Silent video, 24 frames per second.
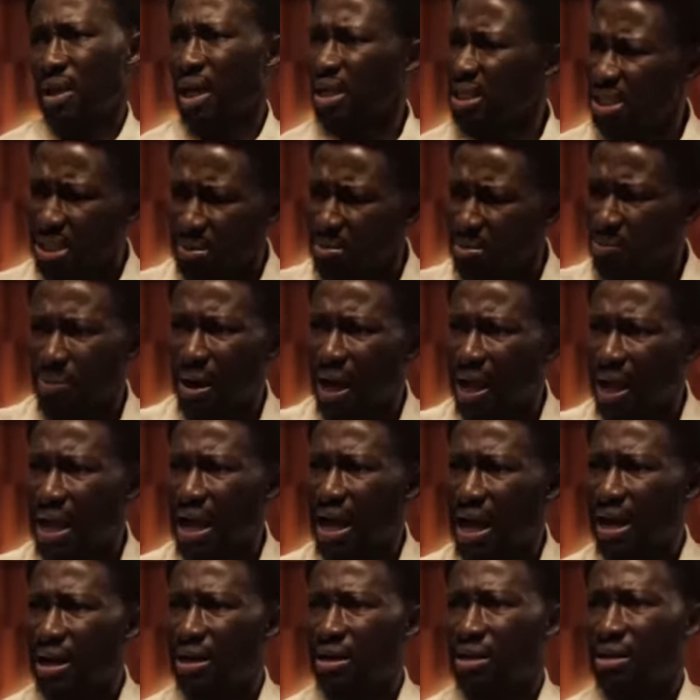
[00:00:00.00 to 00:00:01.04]
nti me buy
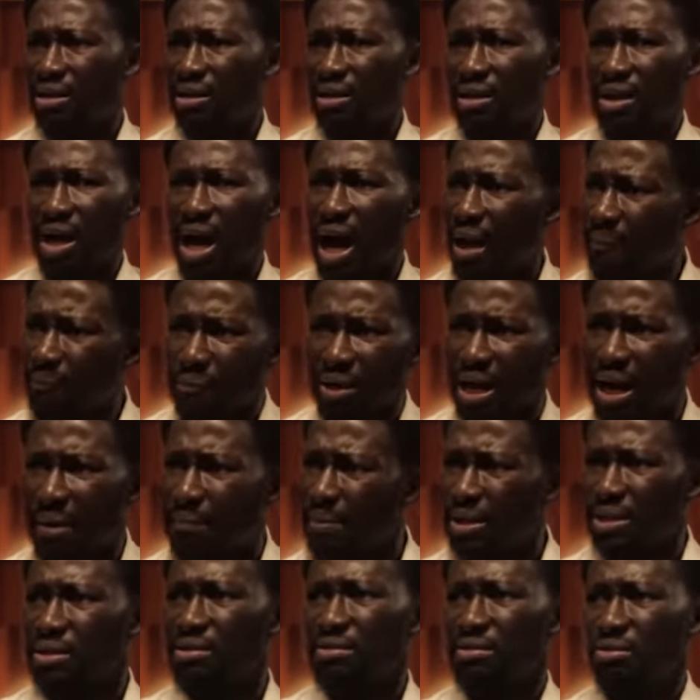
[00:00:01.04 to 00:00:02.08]
a I'm
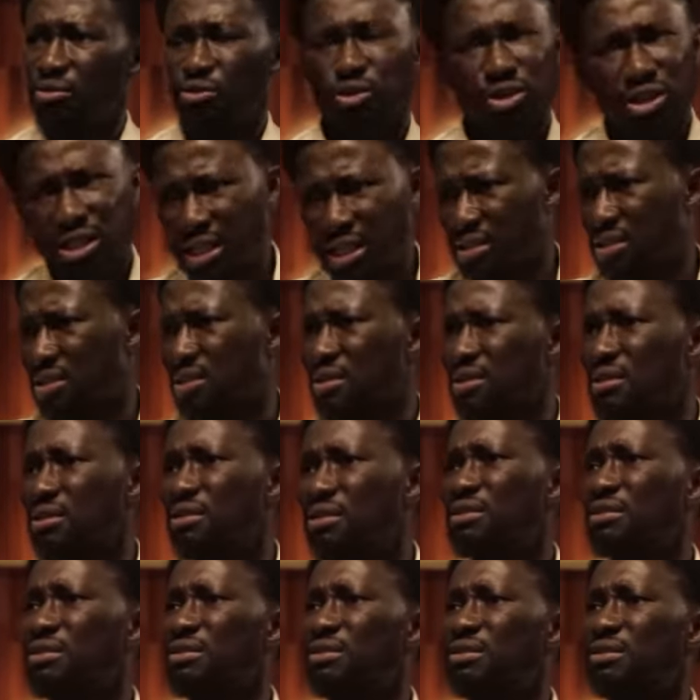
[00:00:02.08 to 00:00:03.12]
coming for this
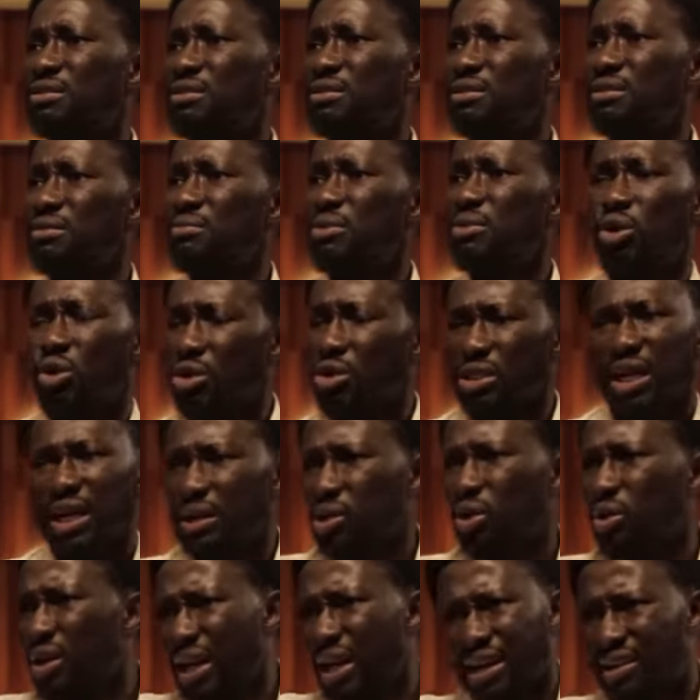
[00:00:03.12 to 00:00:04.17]
because I
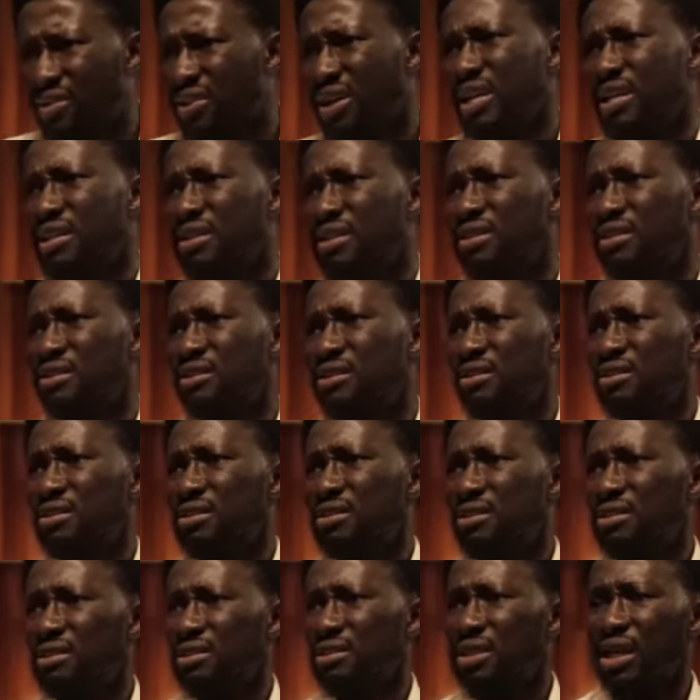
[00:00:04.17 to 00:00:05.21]
don't agree
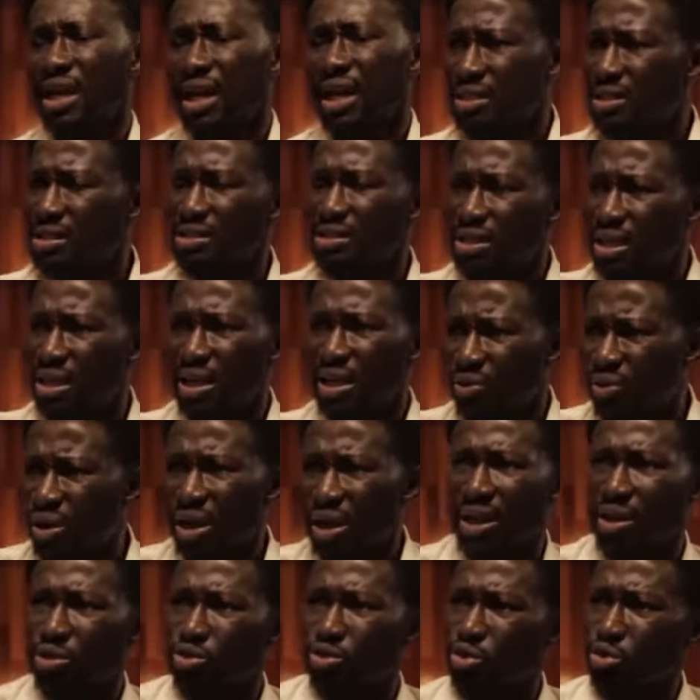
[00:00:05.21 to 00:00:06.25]
say ese say yeh
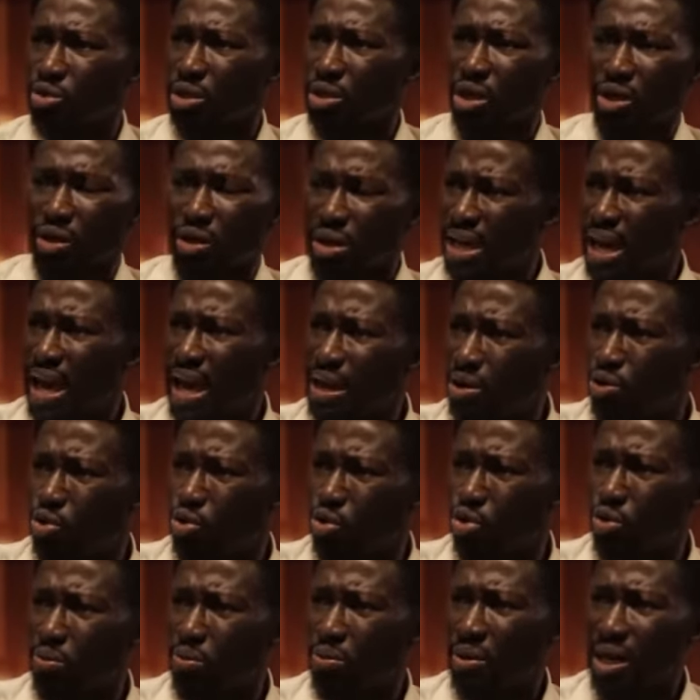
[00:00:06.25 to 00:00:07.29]
hweye so yeh
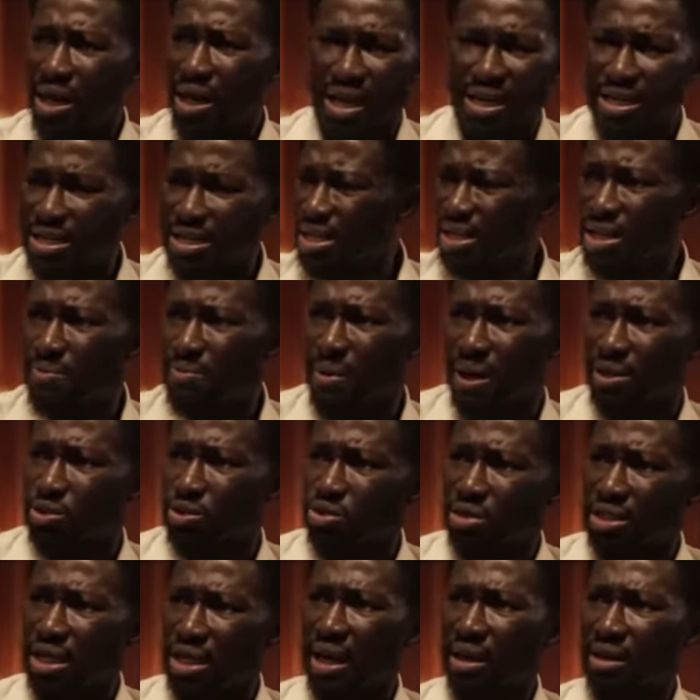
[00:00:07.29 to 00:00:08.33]
ayekrom ene ye nipa so
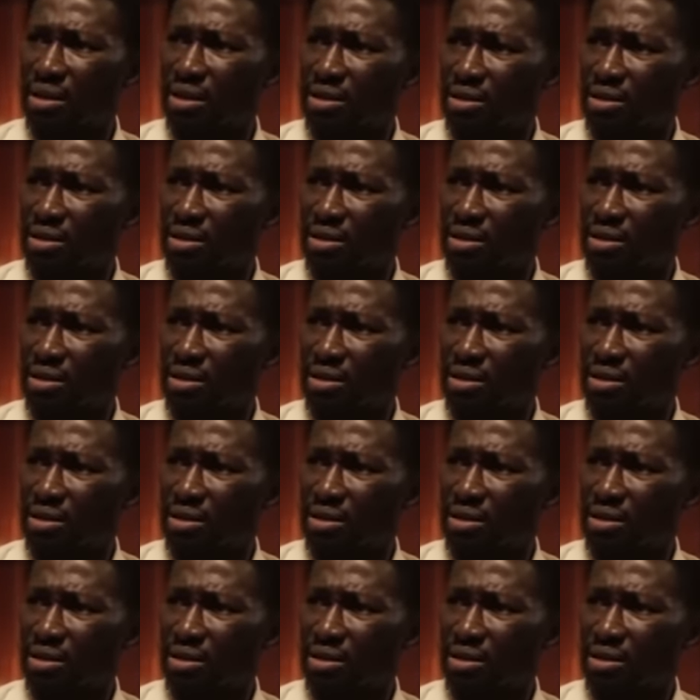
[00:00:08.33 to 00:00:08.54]
sa